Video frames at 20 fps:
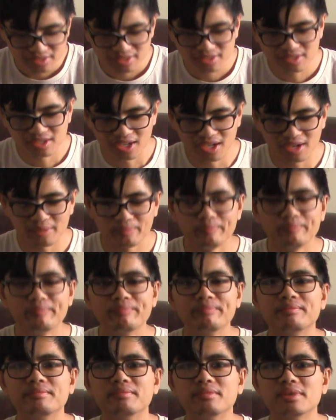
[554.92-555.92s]
Yeah.
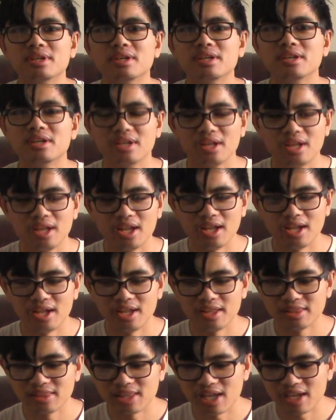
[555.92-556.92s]

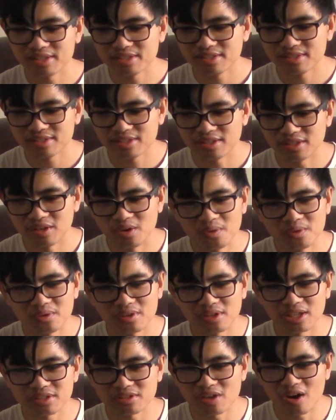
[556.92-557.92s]
And that's
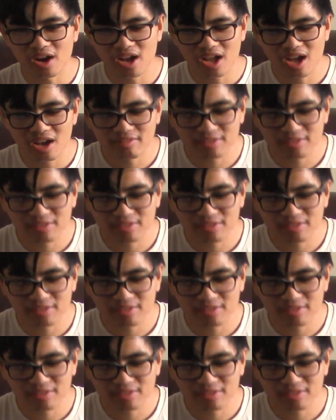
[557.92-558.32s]
all I have